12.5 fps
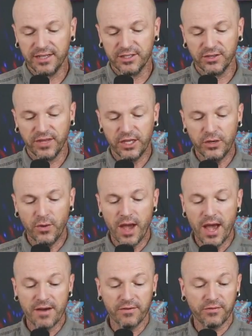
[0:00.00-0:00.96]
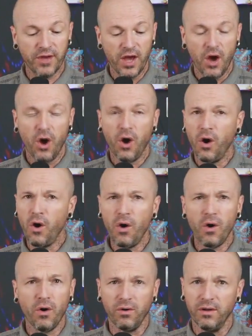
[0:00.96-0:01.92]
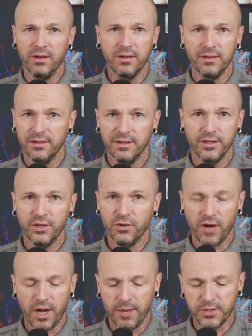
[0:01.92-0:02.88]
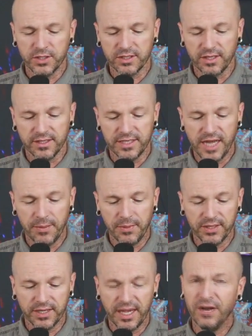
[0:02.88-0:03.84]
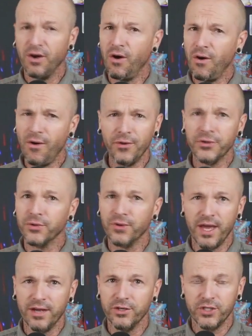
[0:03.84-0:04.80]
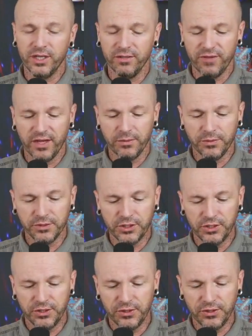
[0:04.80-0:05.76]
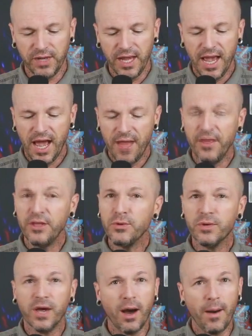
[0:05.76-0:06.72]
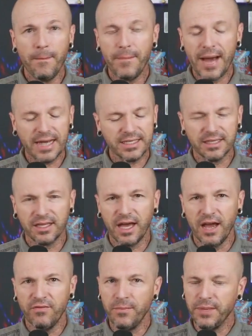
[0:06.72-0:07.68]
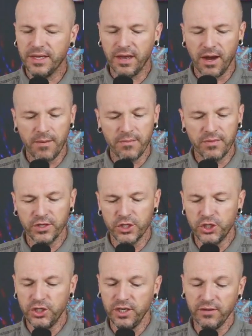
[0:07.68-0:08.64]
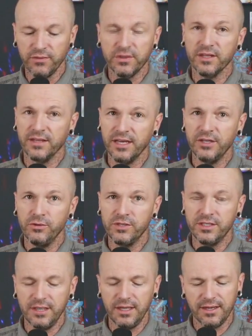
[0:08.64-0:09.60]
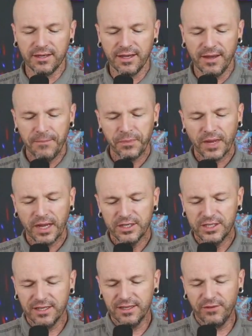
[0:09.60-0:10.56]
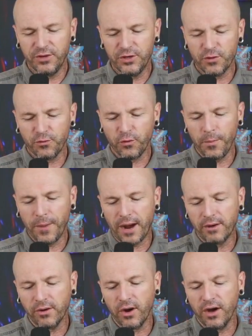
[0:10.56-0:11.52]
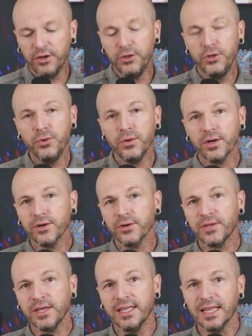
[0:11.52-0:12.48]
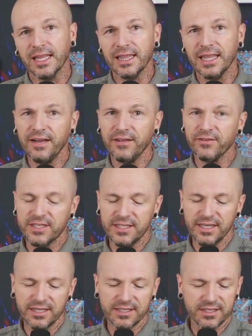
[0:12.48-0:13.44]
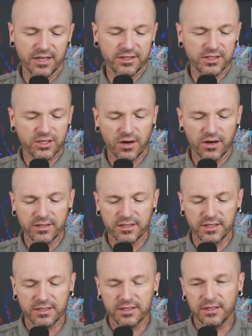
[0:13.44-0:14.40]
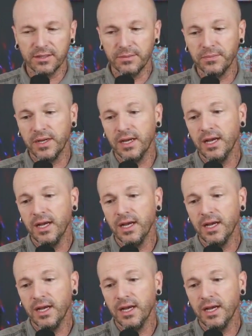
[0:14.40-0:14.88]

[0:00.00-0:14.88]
so that you have all your options on the table again, all your energy available to you, and that you come back to life and become the shift that you seek to live in your full power on New Earth in the light of the sixth sun star system.